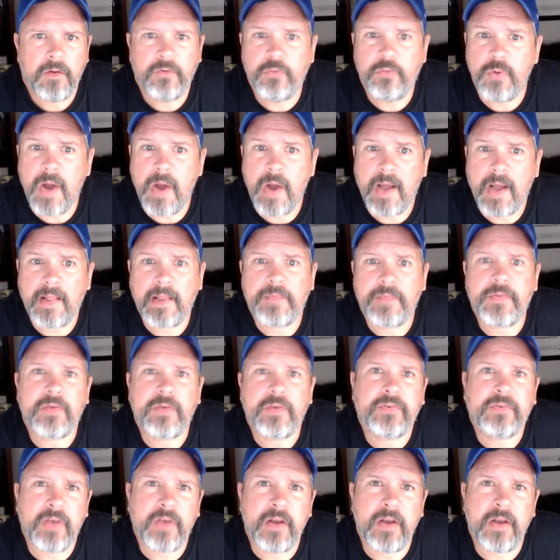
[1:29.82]
Do not let
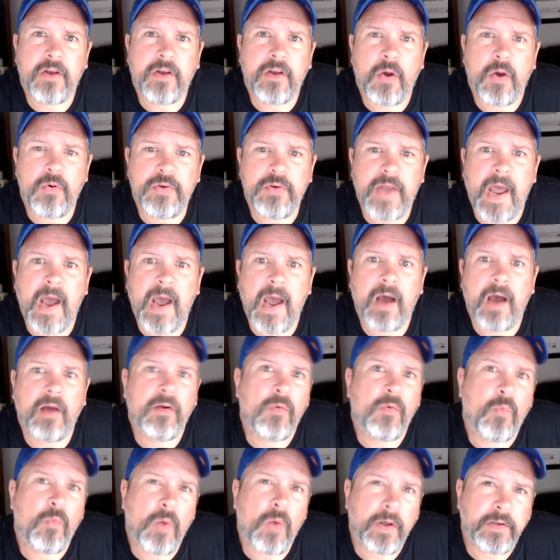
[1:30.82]
the sun go
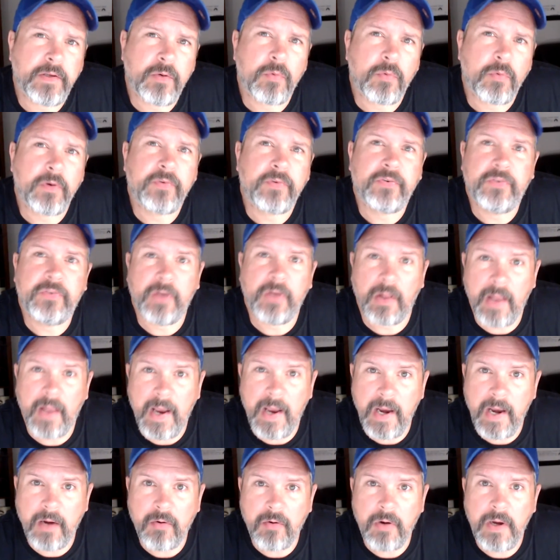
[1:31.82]
down while you are still
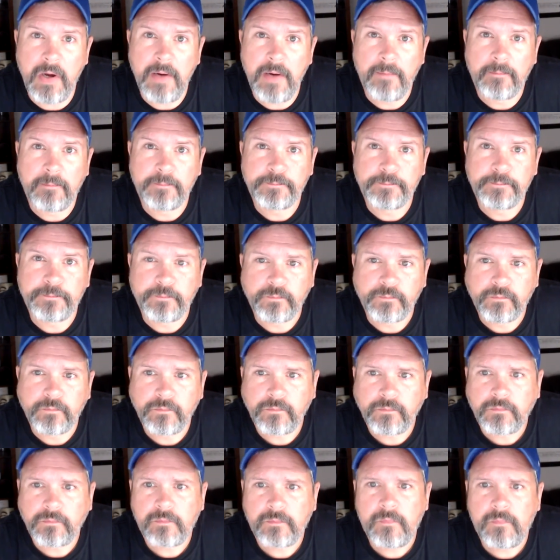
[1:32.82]
angry,
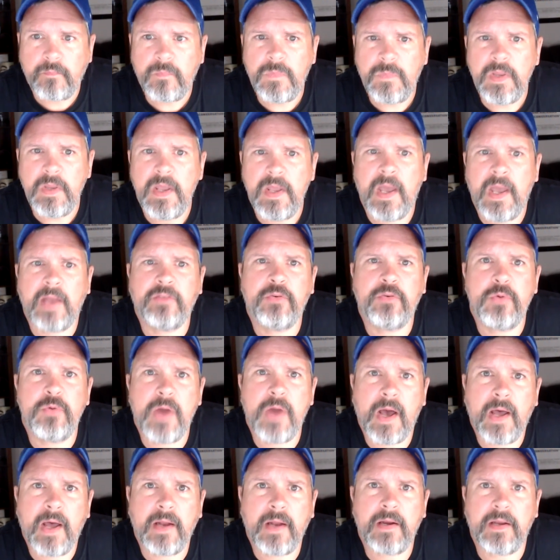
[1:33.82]
and do
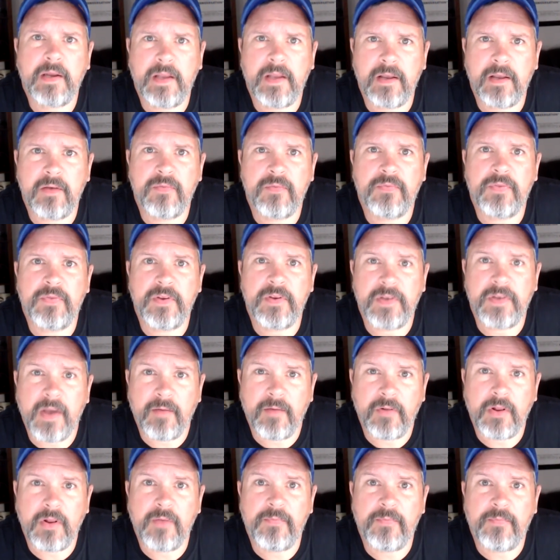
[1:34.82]
not give the
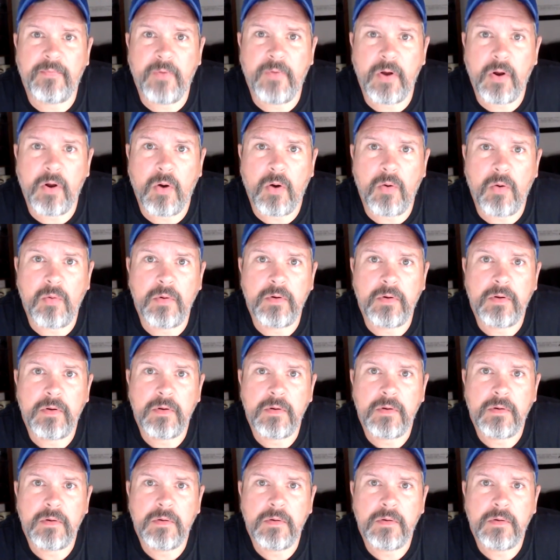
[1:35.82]
devil a foothold.